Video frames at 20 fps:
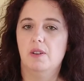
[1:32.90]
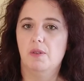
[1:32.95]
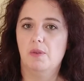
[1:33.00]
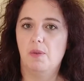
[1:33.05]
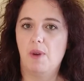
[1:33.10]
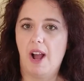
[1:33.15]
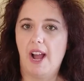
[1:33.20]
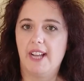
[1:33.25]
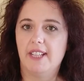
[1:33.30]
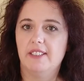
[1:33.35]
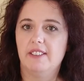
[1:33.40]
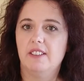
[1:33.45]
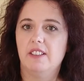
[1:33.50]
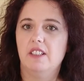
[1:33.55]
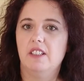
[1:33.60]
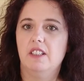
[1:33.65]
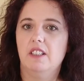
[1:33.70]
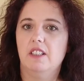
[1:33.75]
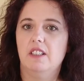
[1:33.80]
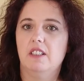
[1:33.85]
write
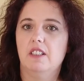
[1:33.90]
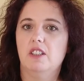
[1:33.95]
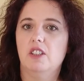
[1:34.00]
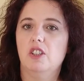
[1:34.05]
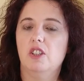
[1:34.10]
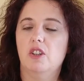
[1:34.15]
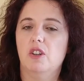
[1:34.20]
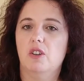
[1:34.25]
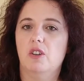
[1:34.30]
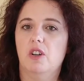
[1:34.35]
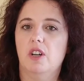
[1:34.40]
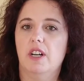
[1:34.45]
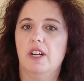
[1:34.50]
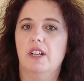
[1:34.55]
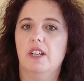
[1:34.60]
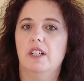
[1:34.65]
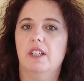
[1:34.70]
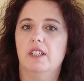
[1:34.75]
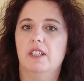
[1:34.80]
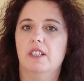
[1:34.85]
in your
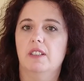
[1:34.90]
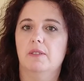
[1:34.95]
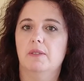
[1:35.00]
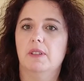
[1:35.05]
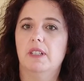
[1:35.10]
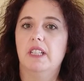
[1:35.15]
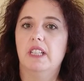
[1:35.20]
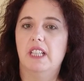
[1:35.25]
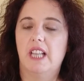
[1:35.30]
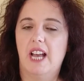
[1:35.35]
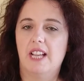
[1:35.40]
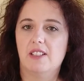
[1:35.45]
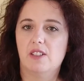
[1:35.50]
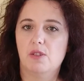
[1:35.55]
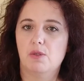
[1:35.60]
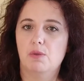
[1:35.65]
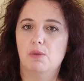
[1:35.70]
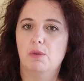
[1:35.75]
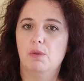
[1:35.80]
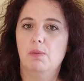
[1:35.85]

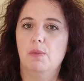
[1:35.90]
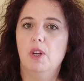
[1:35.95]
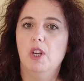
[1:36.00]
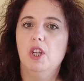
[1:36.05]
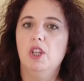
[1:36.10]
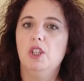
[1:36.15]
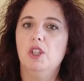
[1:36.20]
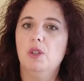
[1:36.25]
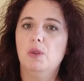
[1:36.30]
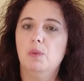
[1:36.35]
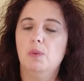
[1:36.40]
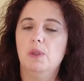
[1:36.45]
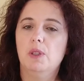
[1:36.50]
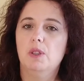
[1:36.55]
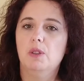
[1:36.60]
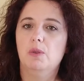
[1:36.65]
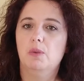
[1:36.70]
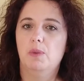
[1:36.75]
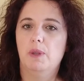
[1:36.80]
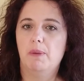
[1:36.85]
classroom, you
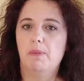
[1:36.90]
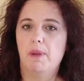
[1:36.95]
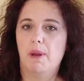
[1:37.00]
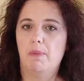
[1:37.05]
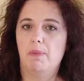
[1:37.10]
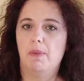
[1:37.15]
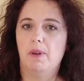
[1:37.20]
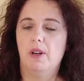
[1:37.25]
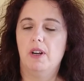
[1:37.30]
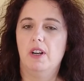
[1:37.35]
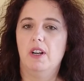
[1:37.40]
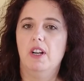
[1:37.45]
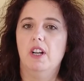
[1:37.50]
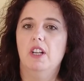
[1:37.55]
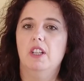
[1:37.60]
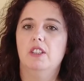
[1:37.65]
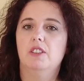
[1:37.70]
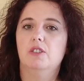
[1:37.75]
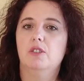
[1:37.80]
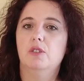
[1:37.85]
will remember
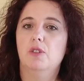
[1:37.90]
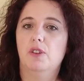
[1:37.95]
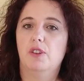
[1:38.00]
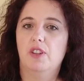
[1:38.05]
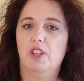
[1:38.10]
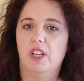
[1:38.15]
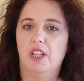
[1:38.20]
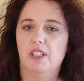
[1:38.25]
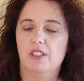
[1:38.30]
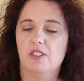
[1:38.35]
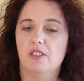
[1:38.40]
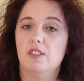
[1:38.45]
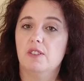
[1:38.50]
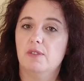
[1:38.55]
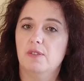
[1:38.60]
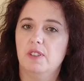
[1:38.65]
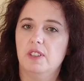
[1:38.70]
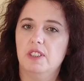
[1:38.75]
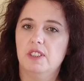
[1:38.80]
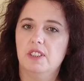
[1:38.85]
2 things. The
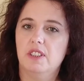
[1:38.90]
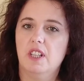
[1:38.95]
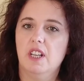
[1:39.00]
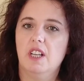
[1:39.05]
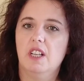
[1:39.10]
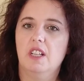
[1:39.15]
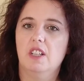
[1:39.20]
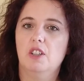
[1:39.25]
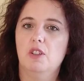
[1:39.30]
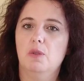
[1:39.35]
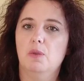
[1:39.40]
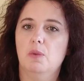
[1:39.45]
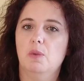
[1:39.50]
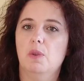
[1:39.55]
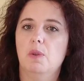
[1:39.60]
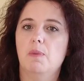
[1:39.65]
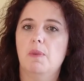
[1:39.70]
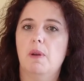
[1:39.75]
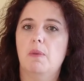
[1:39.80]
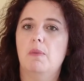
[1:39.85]
first thing, you
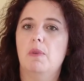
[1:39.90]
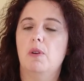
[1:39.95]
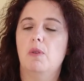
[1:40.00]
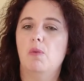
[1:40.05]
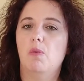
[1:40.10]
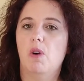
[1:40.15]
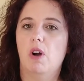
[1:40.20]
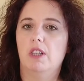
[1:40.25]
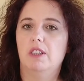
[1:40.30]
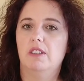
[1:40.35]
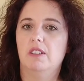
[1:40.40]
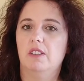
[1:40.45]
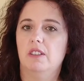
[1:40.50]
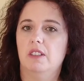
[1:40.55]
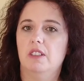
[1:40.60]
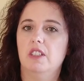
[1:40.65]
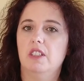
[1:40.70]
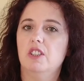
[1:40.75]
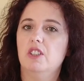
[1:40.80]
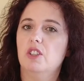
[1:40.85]
remember what the
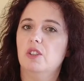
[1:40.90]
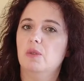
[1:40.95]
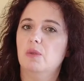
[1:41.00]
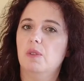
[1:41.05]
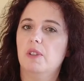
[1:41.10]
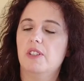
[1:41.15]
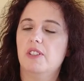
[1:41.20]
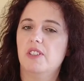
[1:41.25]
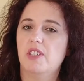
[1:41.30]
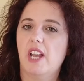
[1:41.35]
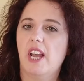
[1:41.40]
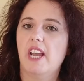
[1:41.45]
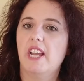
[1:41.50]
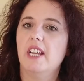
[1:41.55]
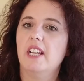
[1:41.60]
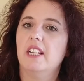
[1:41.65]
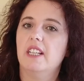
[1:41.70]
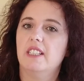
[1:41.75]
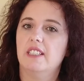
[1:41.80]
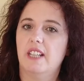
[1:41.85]
teacher was
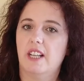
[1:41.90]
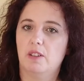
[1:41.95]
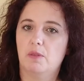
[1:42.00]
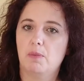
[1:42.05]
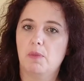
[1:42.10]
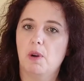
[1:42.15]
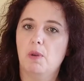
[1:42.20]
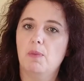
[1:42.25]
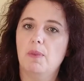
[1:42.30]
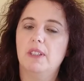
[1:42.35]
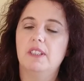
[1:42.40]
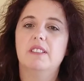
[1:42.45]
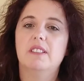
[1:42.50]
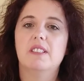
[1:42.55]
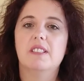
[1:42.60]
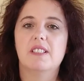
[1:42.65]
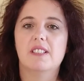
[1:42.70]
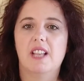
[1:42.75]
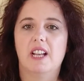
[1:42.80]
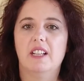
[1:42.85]
saying in that moment. The
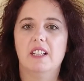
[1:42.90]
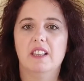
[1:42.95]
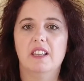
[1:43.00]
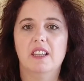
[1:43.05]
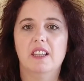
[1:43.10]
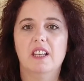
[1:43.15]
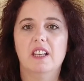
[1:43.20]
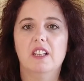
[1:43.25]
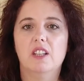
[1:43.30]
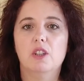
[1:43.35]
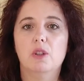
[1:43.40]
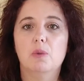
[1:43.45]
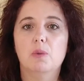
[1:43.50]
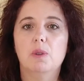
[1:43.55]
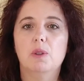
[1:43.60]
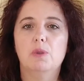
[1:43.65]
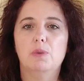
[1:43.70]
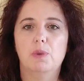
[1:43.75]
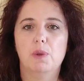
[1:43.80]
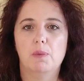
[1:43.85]
second thing, you
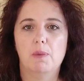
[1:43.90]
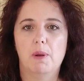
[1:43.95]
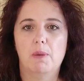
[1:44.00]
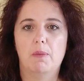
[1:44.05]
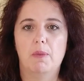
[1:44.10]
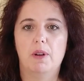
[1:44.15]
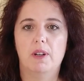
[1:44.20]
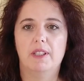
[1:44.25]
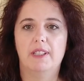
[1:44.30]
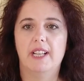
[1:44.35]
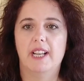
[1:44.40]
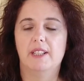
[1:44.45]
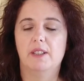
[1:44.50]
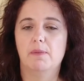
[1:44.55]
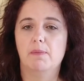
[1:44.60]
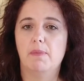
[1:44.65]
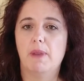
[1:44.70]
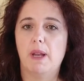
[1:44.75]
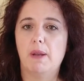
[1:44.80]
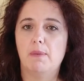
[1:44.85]
will remember
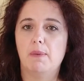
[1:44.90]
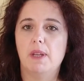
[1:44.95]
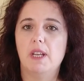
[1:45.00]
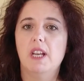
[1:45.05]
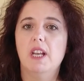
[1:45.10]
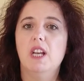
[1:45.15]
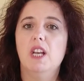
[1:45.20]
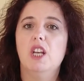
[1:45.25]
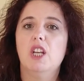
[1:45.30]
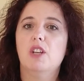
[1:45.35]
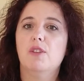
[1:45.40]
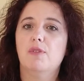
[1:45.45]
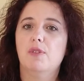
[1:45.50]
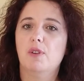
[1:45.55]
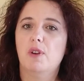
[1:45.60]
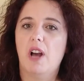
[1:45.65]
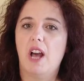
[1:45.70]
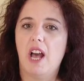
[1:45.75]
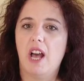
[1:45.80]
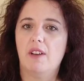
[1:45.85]
that maybe if
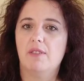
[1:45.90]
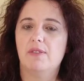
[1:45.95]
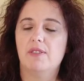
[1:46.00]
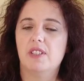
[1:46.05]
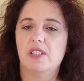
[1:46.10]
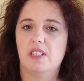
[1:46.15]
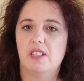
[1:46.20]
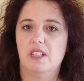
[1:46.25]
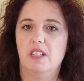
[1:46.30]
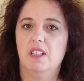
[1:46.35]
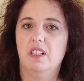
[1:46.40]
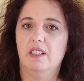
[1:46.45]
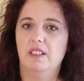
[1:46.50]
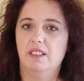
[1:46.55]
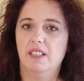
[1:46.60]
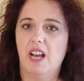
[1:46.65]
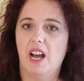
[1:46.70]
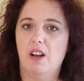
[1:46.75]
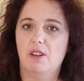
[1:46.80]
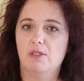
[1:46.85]
you have still
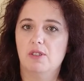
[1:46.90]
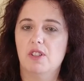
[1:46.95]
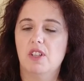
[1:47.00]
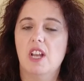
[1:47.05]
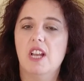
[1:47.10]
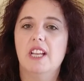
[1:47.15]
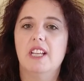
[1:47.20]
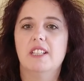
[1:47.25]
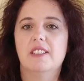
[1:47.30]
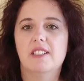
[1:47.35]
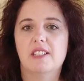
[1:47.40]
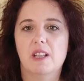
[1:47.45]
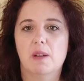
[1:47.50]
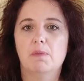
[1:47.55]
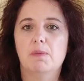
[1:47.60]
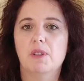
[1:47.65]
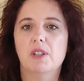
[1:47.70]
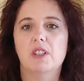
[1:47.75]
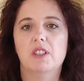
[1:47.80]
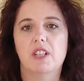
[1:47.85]
doubts, it's
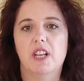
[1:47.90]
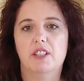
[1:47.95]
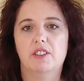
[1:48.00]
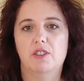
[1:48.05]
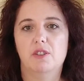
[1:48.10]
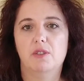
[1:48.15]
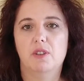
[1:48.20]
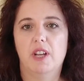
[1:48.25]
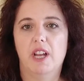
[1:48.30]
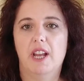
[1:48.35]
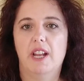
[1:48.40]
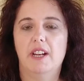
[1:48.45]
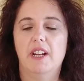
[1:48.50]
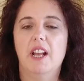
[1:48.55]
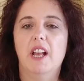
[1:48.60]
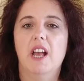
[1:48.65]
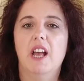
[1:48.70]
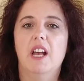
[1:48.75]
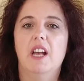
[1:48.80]
something that you can